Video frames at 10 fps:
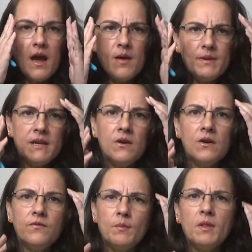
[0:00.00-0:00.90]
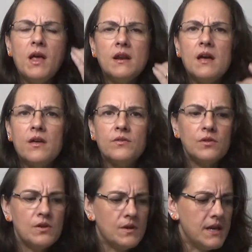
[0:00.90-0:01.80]
I've been hearing from a lot of other
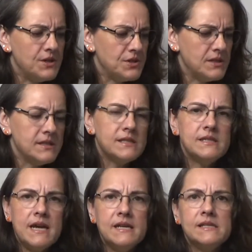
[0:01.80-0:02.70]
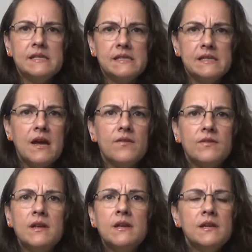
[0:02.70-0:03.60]
locations, states and
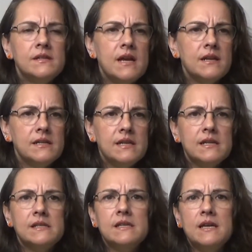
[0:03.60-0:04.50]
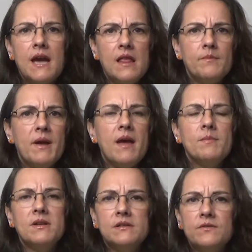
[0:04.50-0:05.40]
stuff, down in Tennessee,
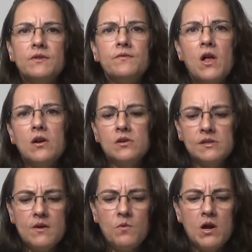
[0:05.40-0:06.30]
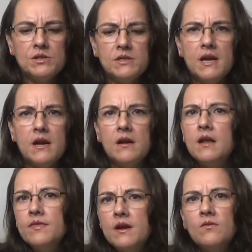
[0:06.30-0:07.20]
Alabama, different vloggers I watch there,
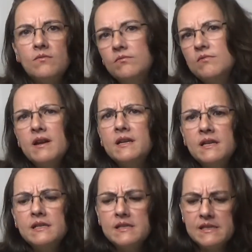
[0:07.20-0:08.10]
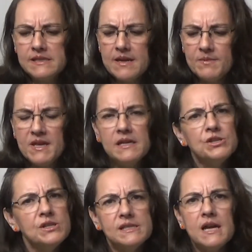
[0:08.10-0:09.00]
and they're running into the same thing. It's
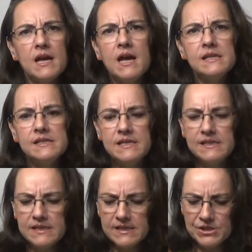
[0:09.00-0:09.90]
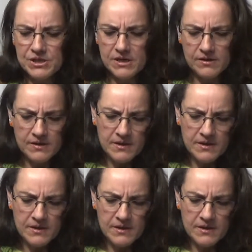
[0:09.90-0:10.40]
just a hot season this year.